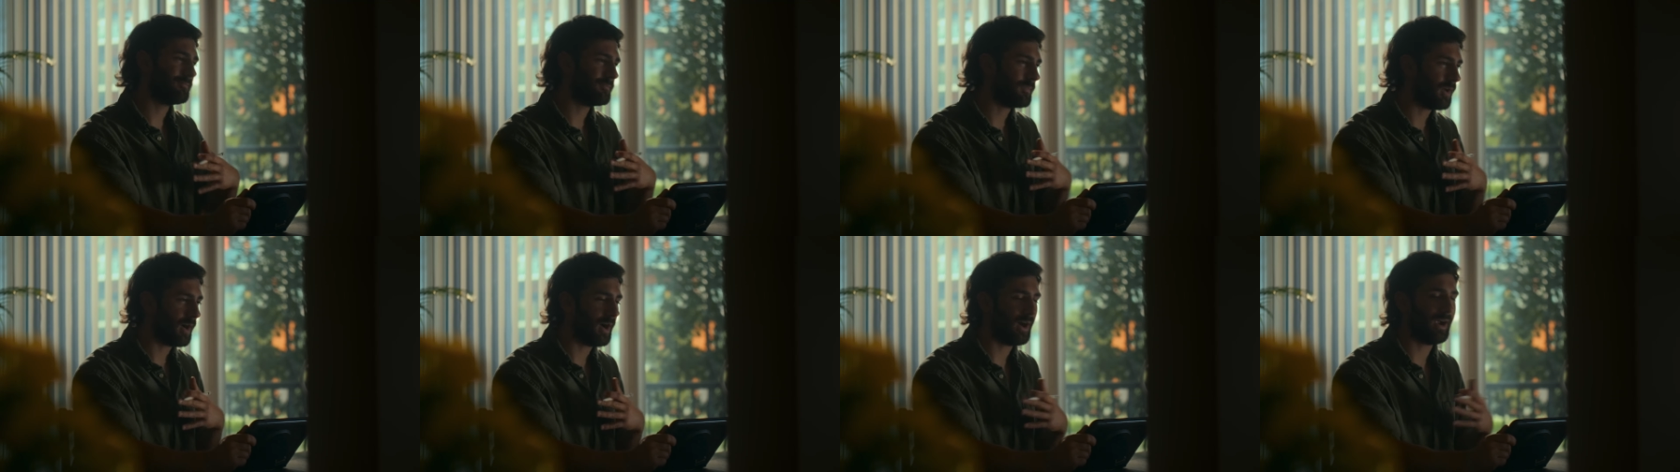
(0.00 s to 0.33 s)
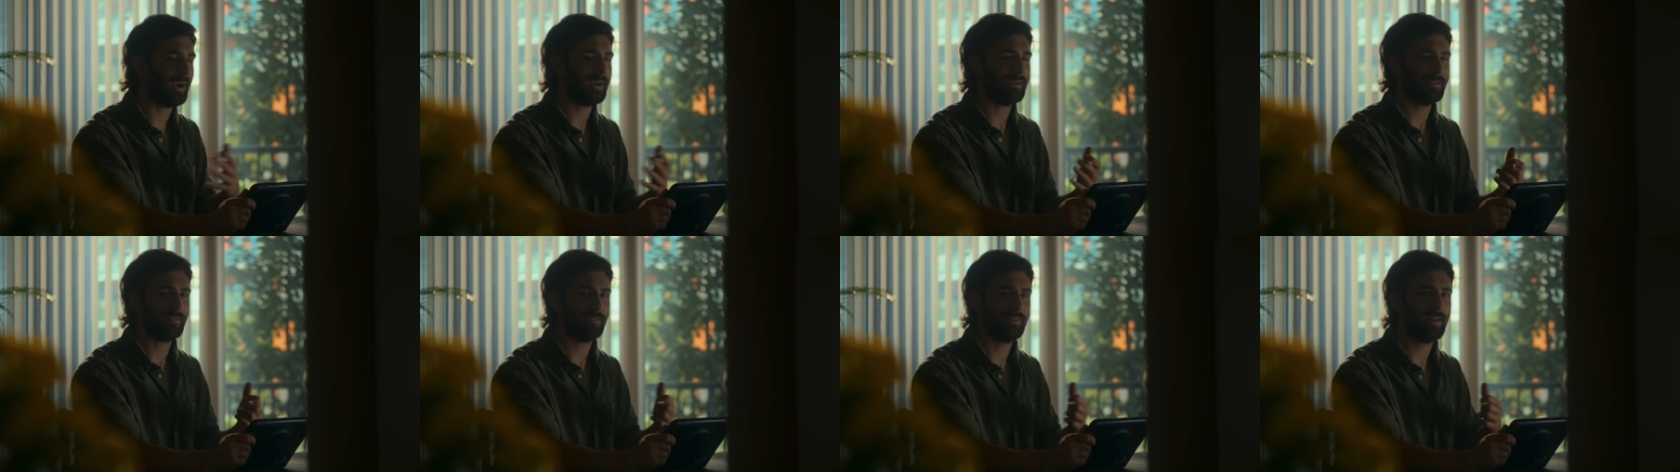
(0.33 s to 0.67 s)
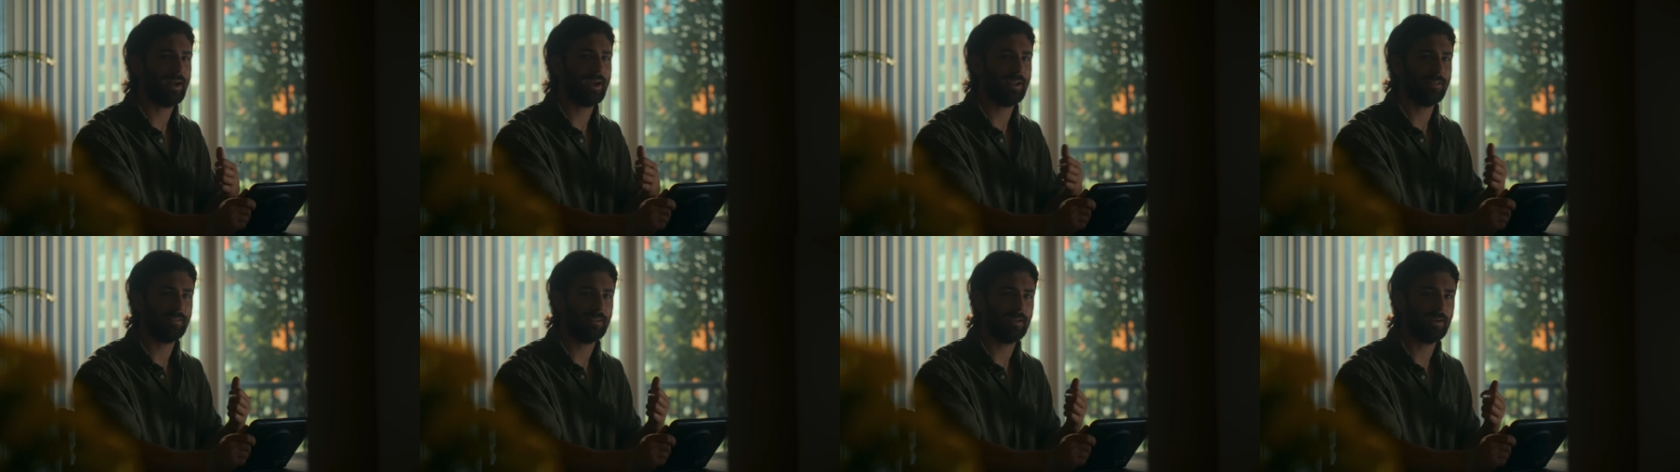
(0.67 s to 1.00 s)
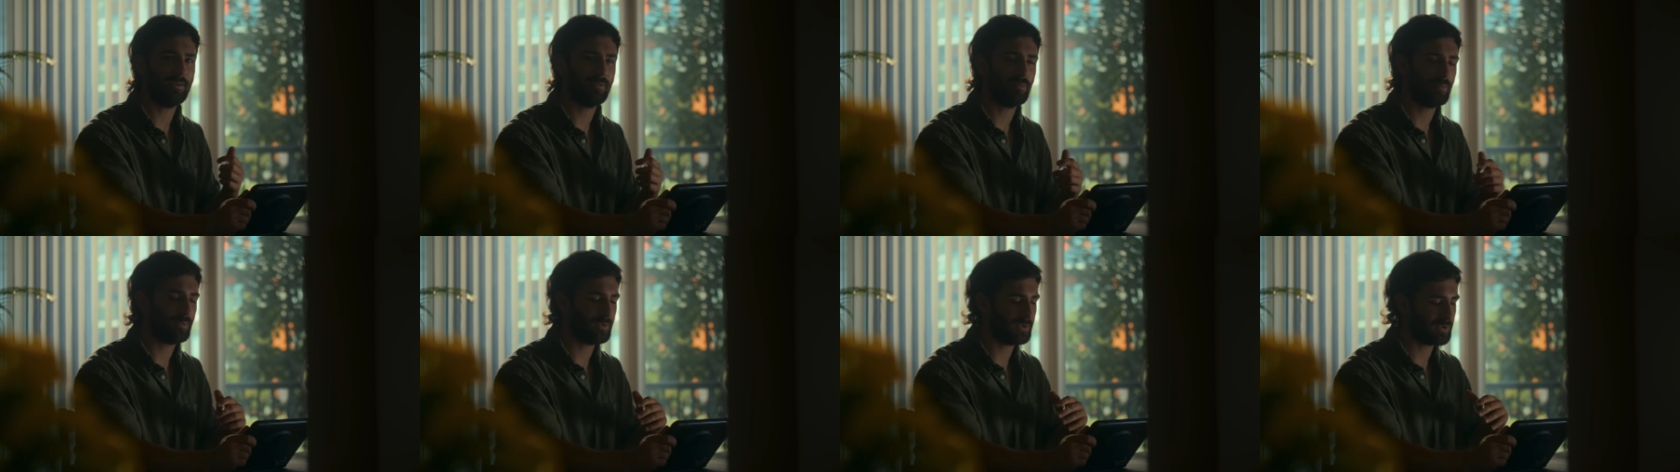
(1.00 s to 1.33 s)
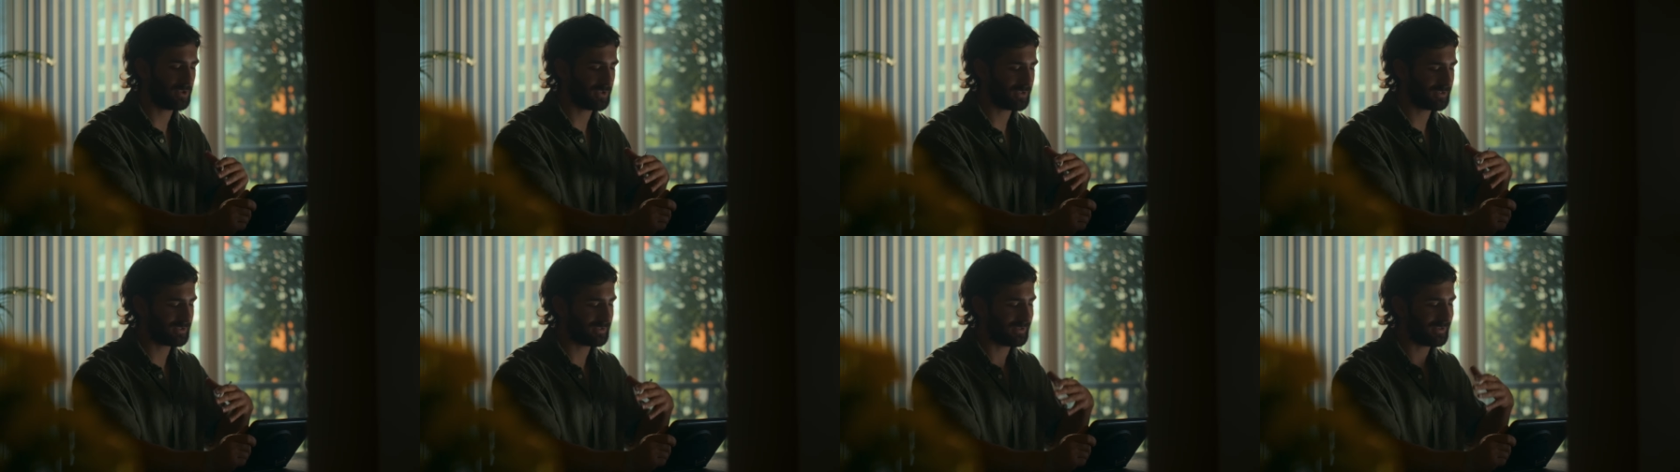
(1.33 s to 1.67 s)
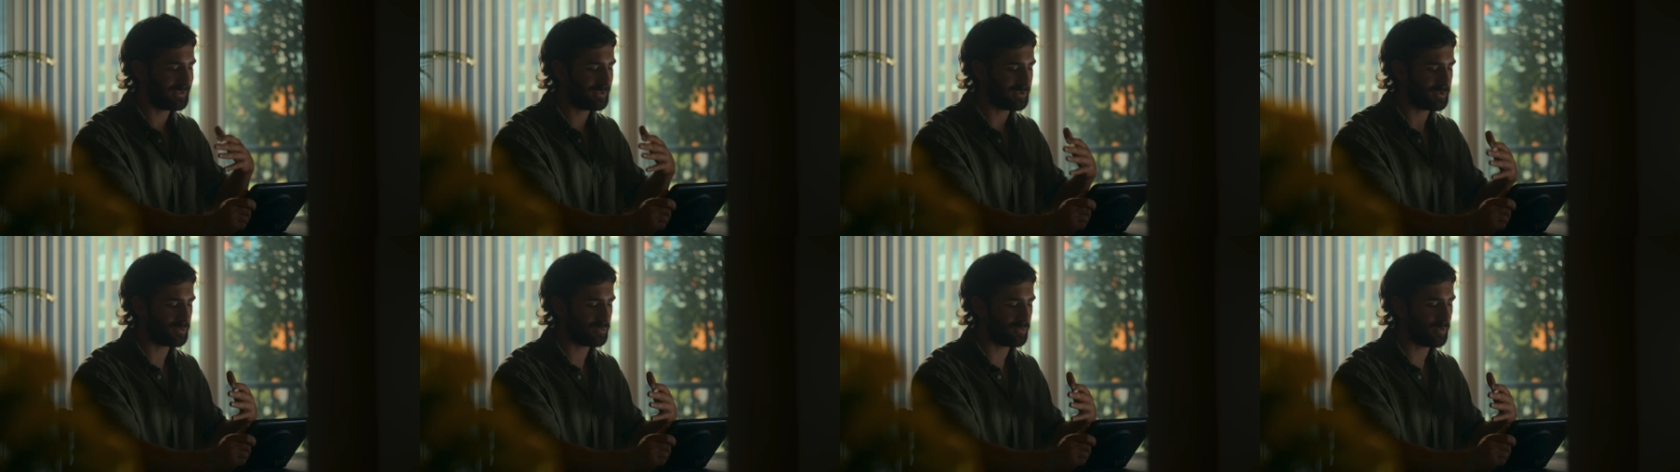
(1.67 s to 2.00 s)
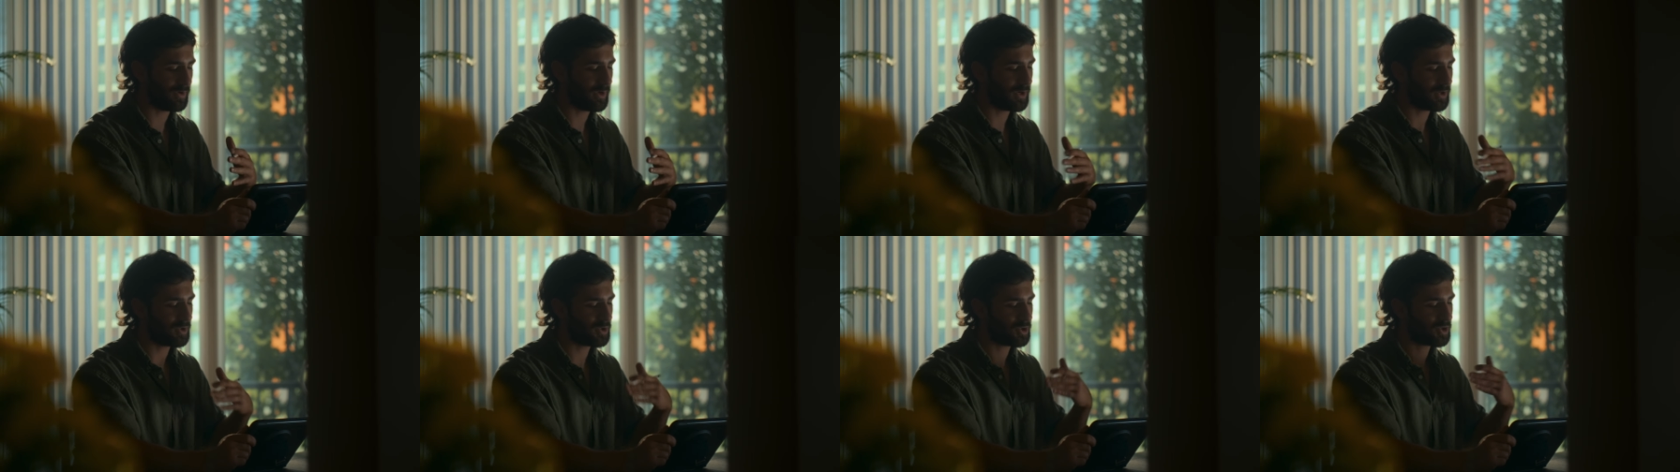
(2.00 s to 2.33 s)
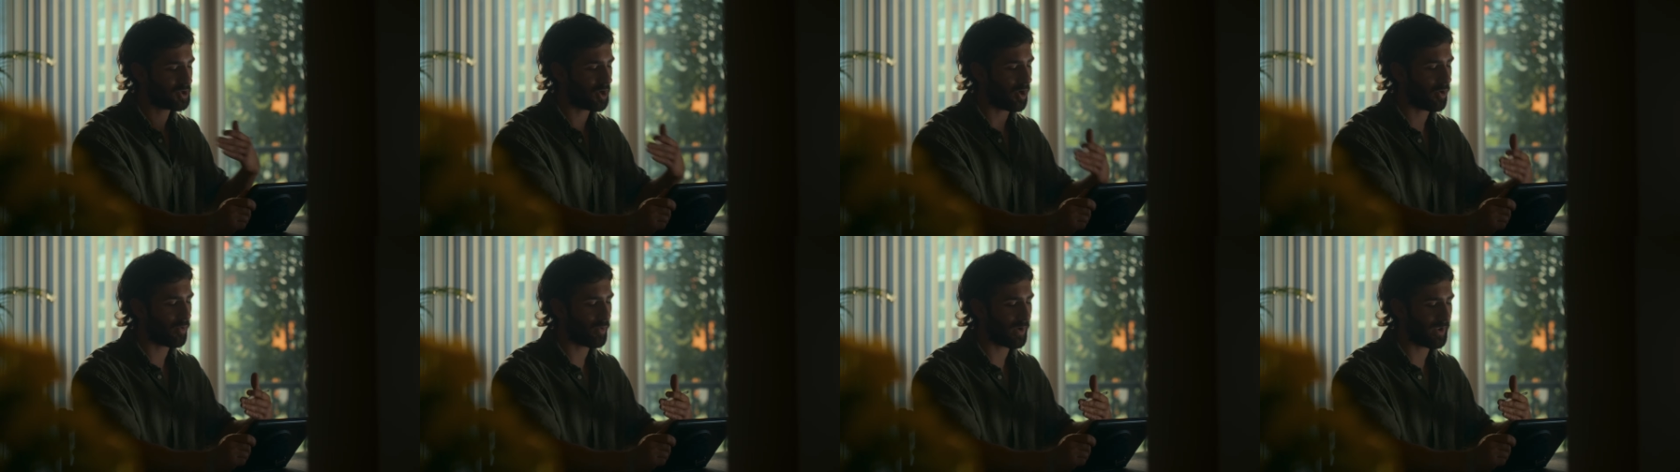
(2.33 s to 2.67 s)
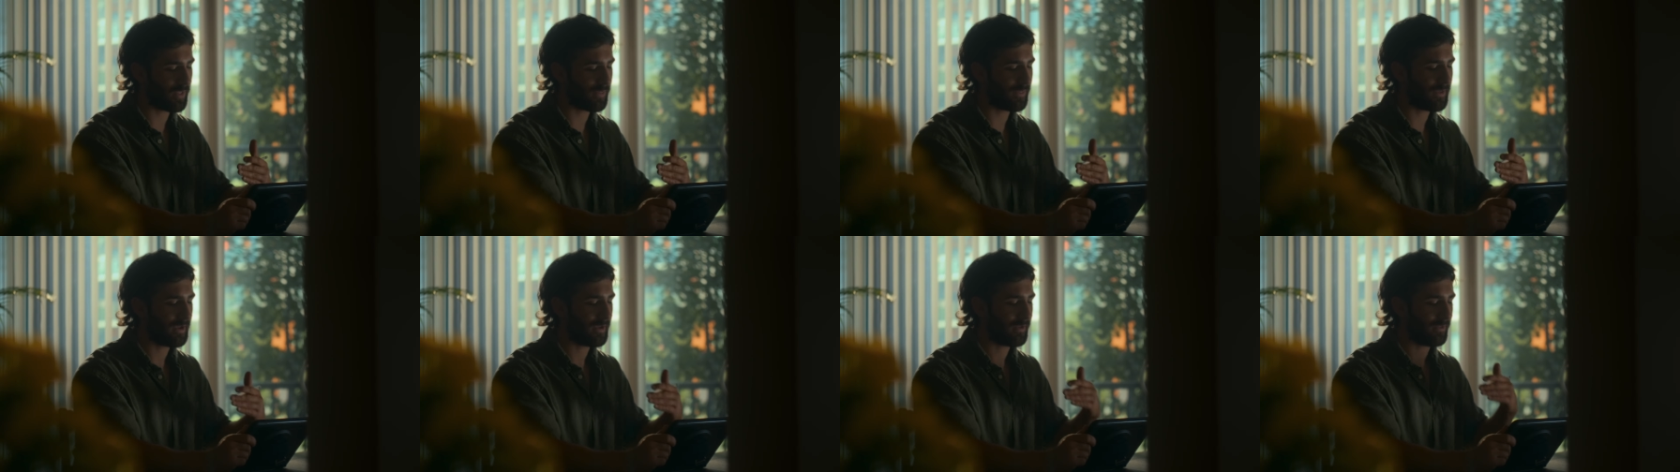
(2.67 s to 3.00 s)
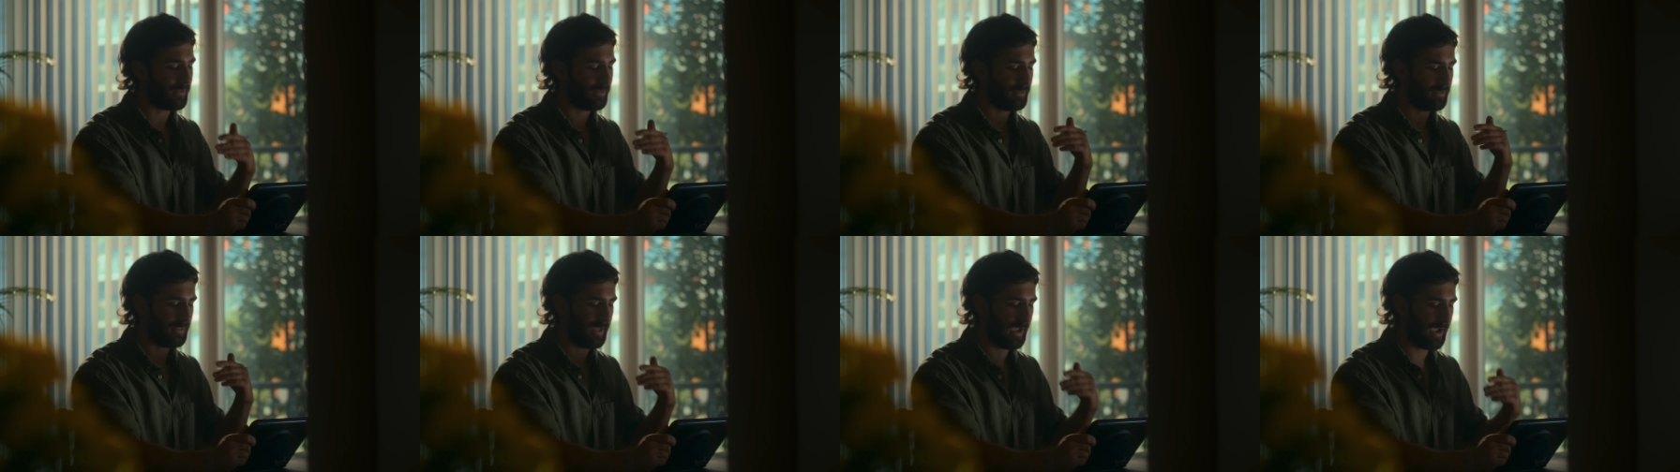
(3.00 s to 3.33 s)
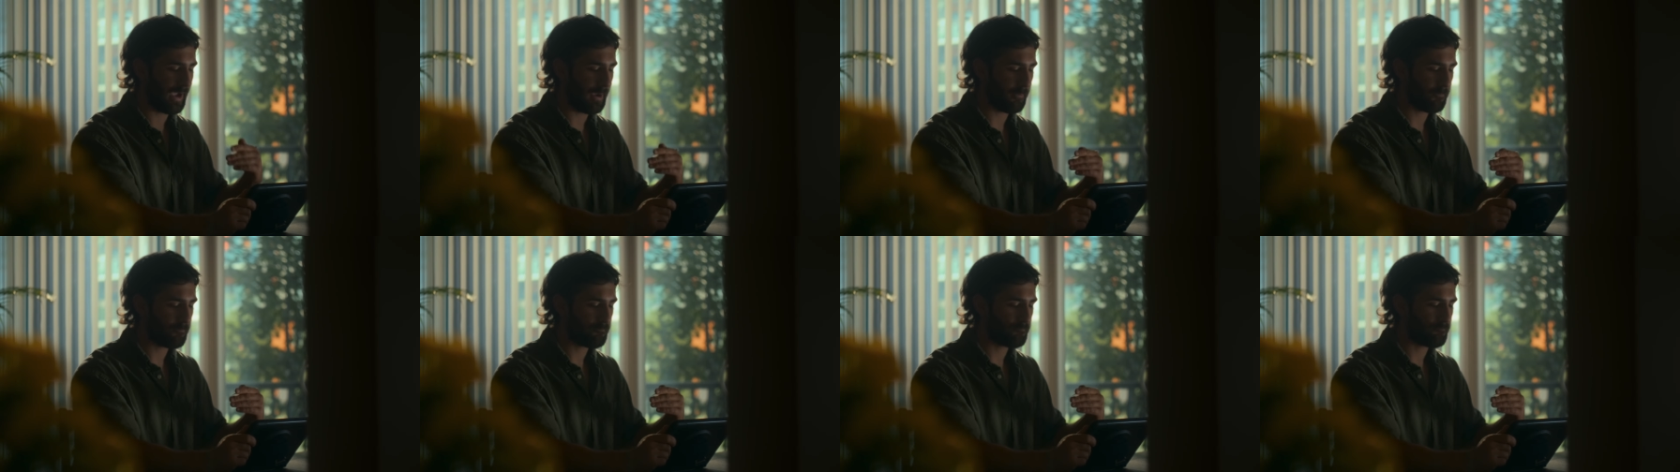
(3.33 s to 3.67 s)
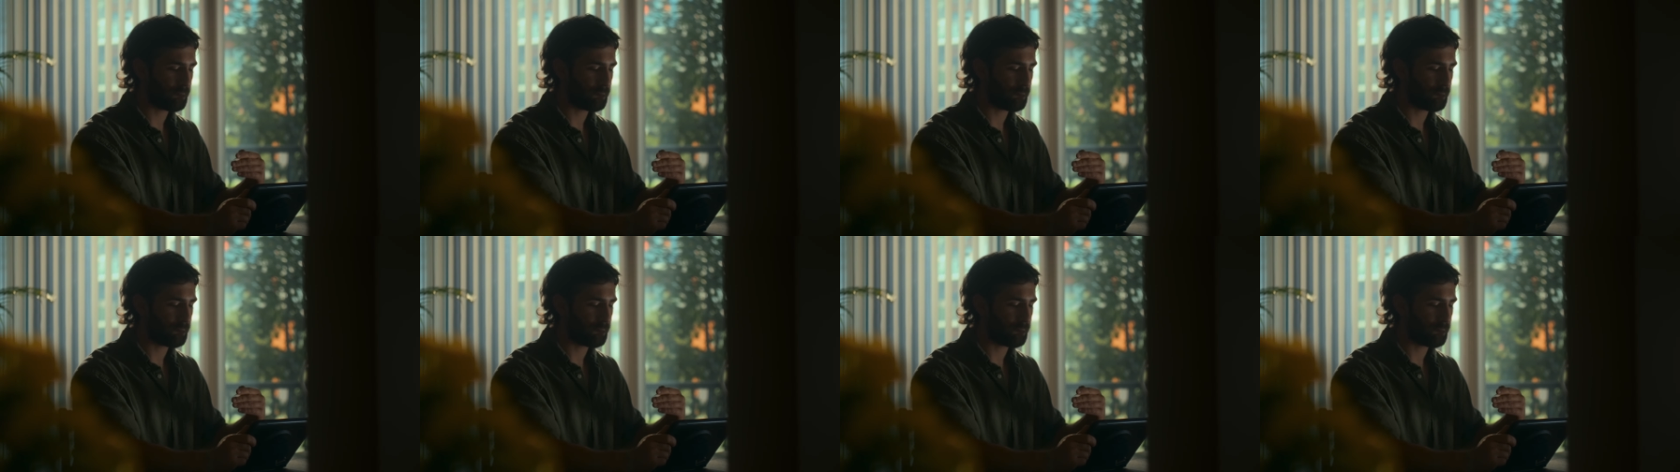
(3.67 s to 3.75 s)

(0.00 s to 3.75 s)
hard light, yeah, we just need to showing the